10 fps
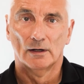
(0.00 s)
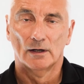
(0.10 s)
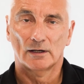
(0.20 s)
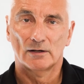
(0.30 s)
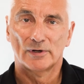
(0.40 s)

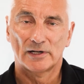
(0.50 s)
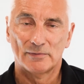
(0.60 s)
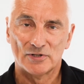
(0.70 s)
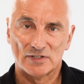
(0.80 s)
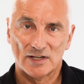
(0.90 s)
Hello, my
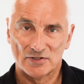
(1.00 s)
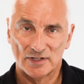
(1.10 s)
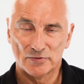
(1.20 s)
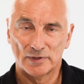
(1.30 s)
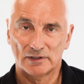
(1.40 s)
name is Les
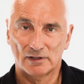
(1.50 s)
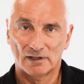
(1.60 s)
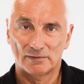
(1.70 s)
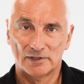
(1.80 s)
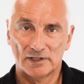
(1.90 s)
Litwin.
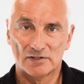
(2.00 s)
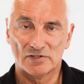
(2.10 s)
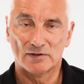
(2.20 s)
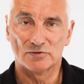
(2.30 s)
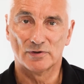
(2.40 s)
I'm the
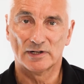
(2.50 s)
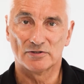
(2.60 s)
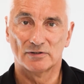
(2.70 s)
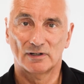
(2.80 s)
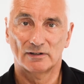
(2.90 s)
sales
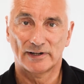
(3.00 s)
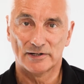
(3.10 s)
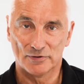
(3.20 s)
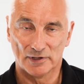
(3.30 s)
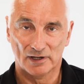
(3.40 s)
director of
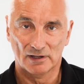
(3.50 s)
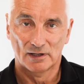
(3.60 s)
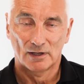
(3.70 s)
Antrica.